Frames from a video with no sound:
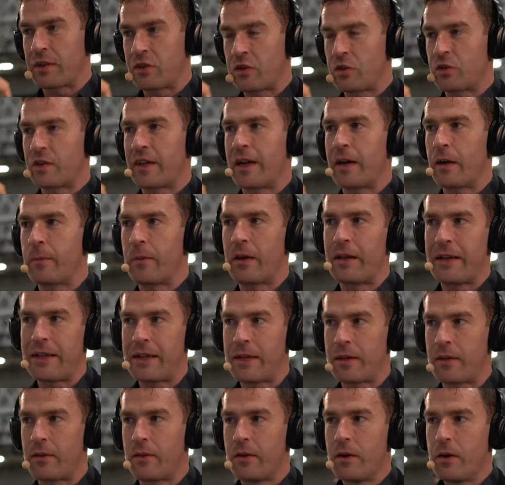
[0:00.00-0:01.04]
you actually just care about
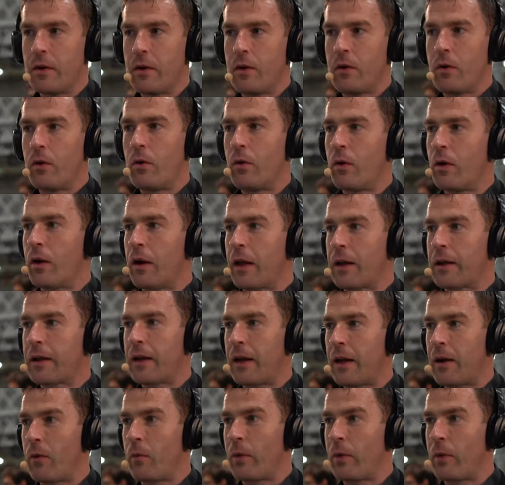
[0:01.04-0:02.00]
leads. Mm. Or like uh,